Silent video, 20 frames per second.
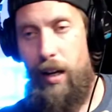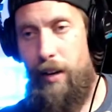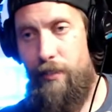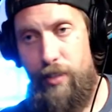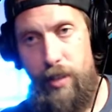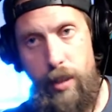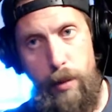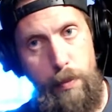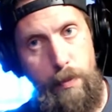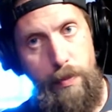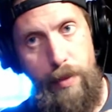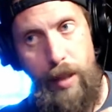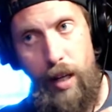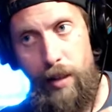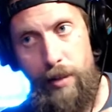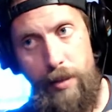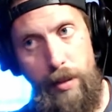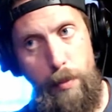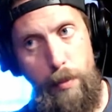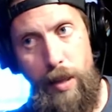not for the
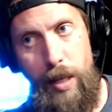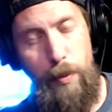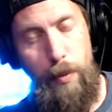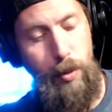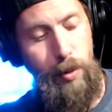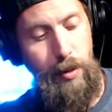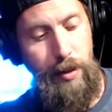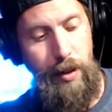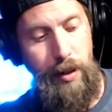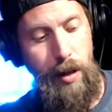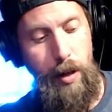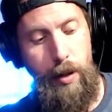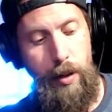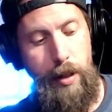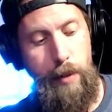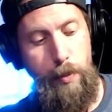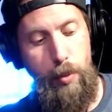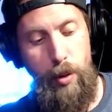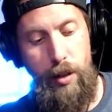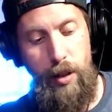not the people that
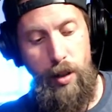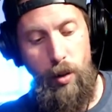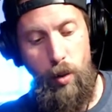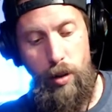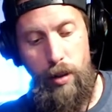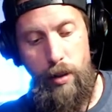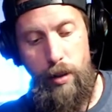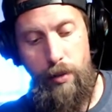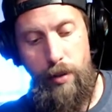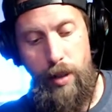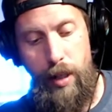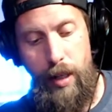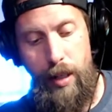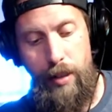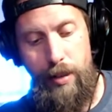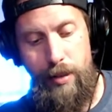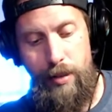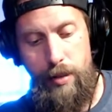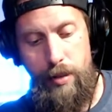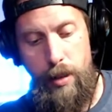already pre-ordered.
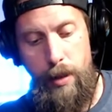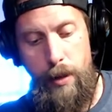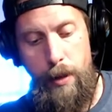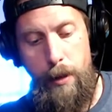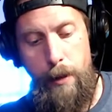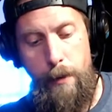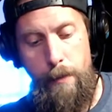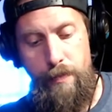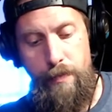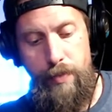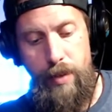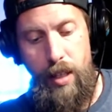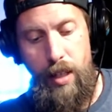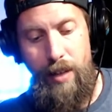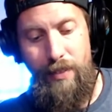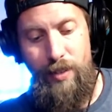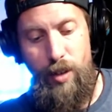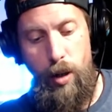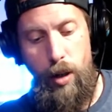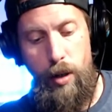Okay, because
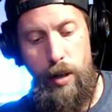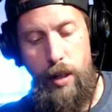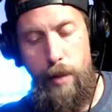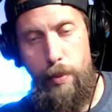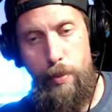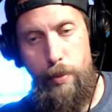if you